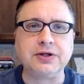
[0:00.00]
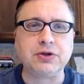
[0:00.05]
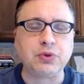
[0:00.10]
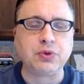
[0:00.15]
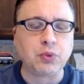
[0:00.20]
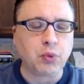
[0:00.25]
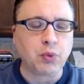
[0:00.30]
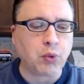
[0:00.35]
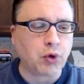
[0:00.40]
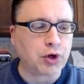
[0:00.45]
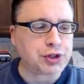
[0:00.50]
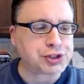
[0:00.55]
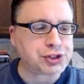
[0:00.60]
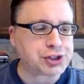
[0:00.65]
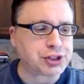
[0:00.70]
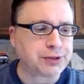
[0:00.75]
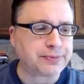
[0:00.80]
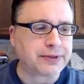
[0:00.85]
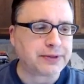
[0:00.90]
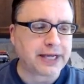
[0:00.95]

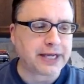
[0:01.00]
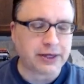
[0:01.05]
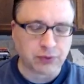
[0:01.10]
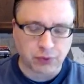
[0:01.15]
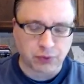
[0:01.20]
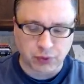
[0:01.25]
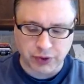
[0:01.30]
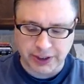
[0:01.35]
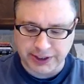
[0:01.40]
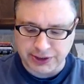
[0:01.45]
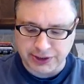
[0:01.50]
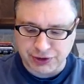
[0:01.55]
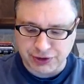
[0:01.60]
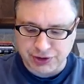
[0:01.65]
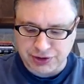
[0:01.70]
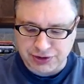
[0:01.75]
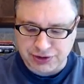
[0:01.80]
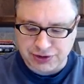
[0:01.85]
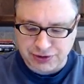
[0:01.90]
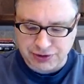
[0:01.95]
Worship and really
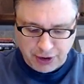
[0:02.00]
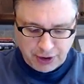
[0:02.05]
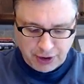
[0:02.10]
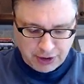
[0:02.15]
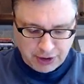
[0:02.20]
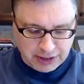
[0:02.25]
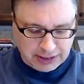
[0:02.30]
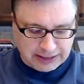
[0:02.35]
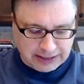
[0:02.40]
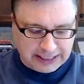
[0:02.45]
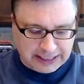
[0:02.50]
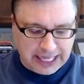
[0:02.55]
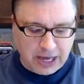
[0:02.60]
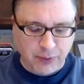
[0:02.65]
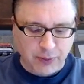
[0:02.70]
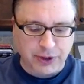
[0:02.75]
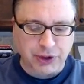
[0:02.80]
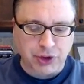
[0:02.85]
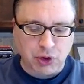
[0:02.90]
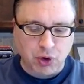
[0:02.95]
just
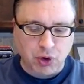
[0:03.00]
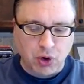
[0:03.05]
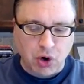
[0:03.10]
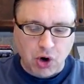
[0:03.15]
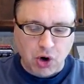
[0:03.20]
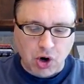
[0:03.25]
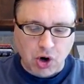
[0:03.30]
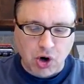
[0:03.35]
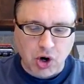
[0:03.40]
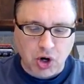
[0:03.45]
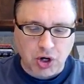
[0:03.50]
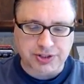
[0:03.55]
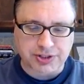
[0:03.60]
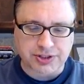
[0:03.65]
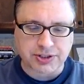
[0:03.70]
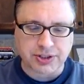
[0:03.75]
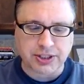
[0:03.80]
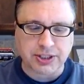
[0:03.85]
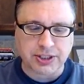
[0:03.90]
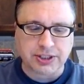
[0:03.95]
allowing your
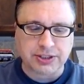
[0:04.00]
heart